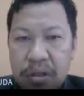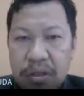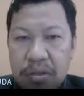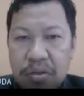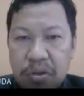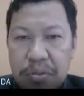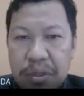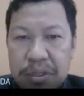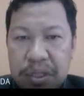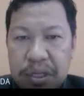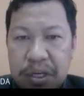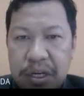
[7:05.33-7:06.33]
So
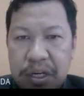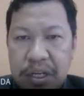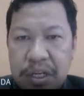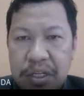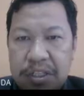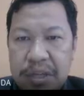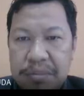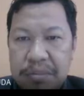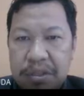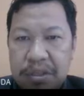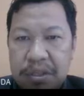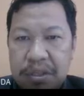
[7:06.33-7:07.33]
basically
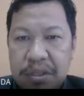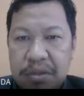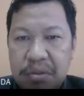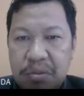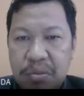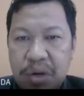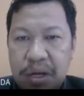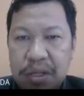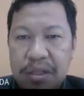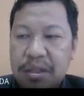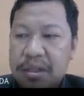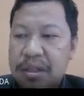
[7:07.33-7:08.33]
chapter
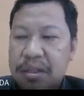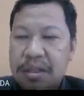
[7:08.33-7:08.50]
1